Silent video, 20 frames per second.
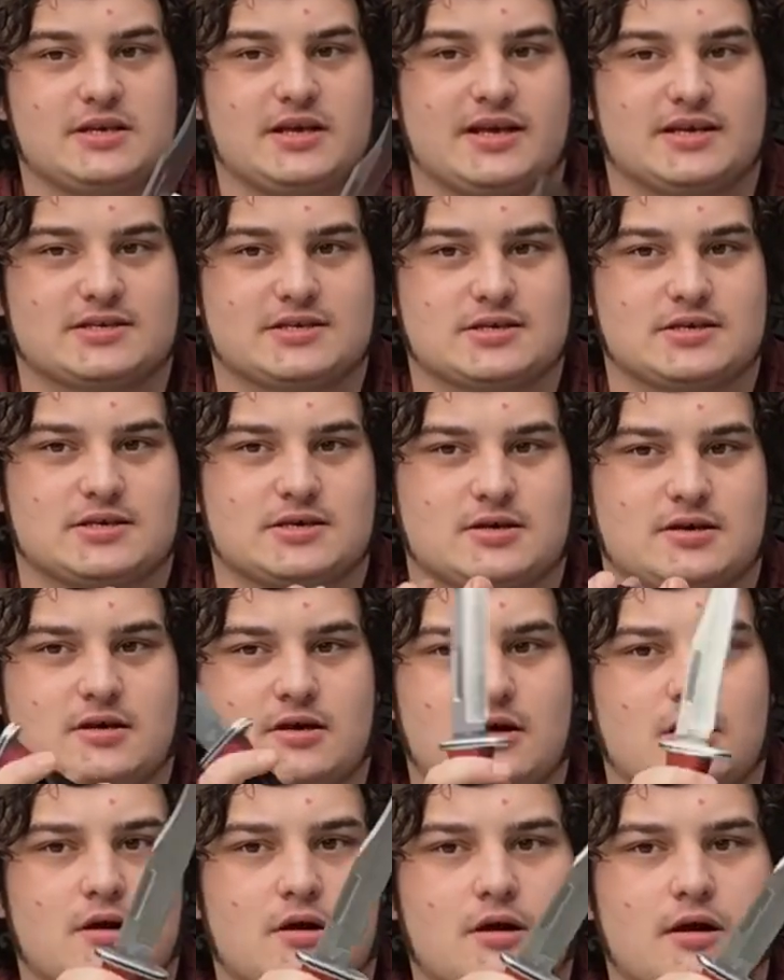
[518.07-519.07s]
list.
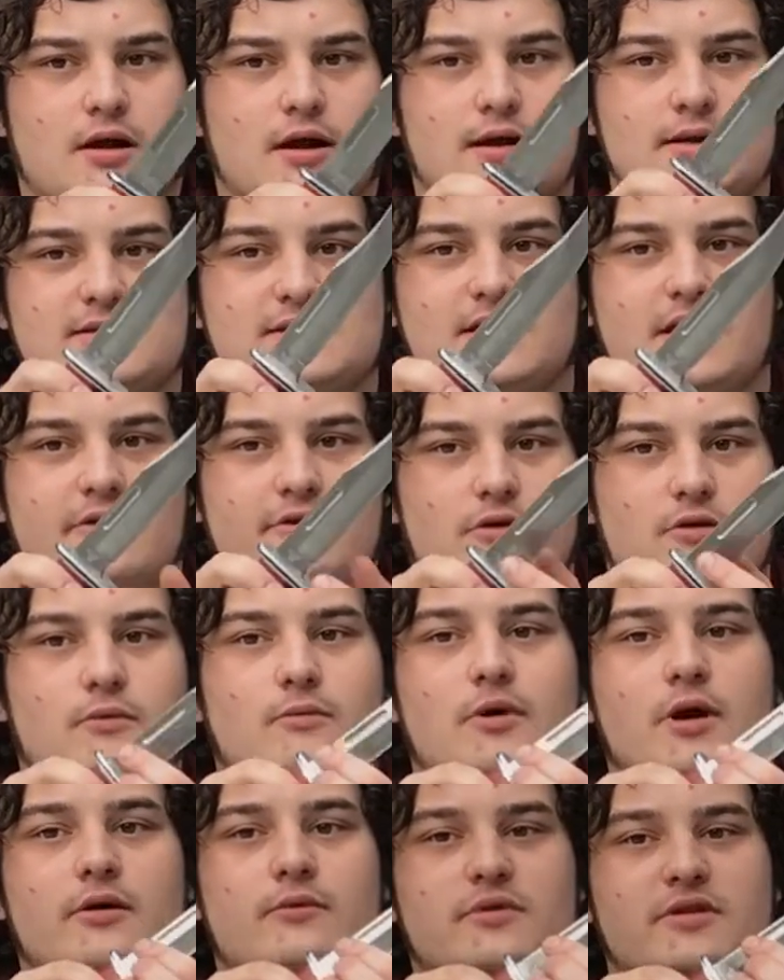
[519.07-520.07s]
It's the other
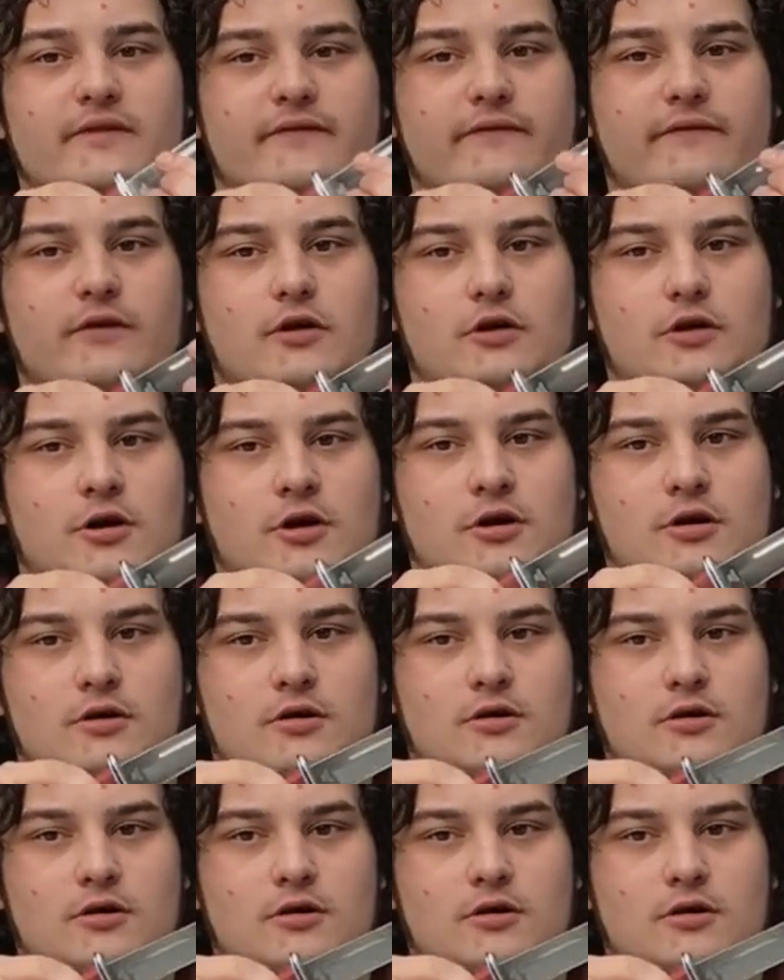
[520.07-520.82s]
one with a fuller,